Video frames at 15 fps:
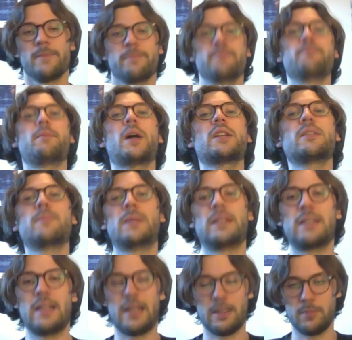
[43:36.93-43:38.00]
Might have been a
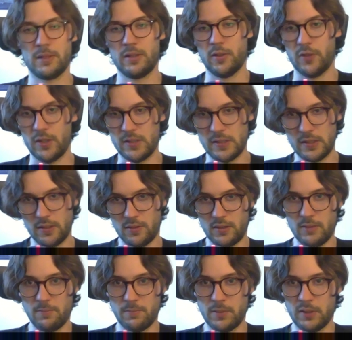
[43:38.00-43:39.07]
little bit unnecessary,
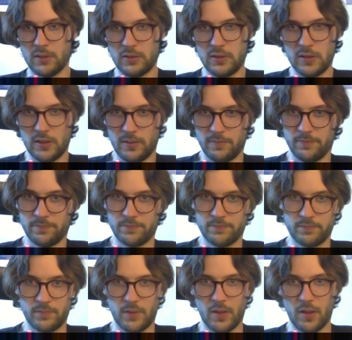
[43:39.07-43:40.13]
but
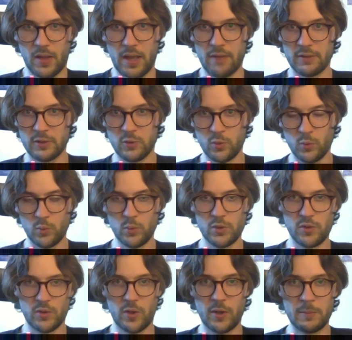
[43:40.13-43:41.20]
having 2
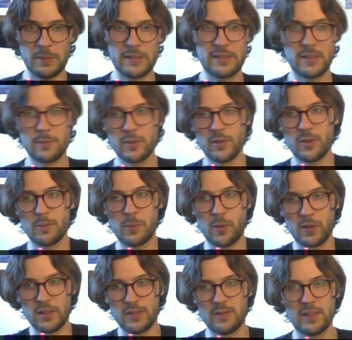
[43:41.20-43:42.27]
Sundari Peacekeepers on the board,
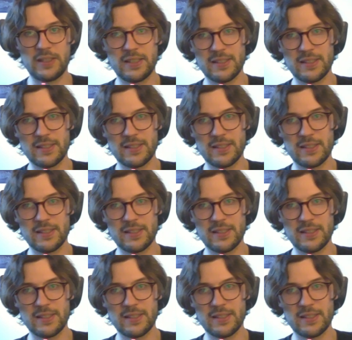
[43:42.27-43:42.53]
I think